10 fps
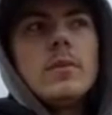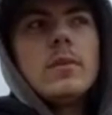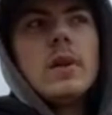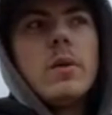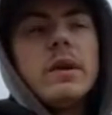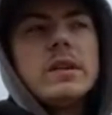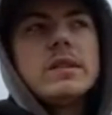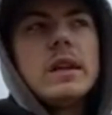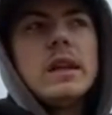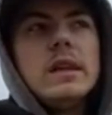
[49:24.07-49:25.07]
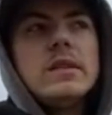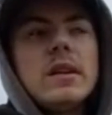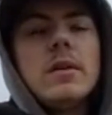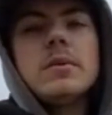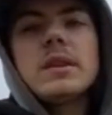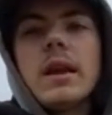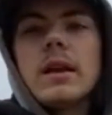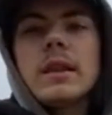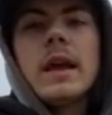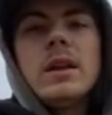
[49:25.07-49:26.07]
want to say he said it was like a
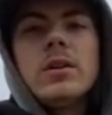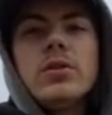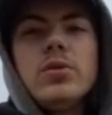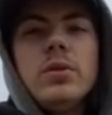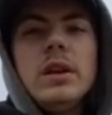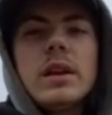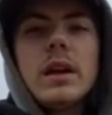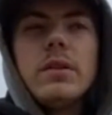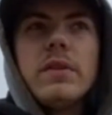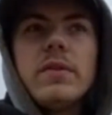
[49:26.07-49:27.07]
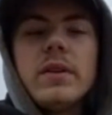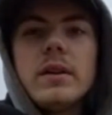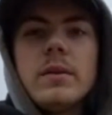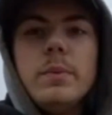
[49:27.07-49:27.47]
lighter duty kind of a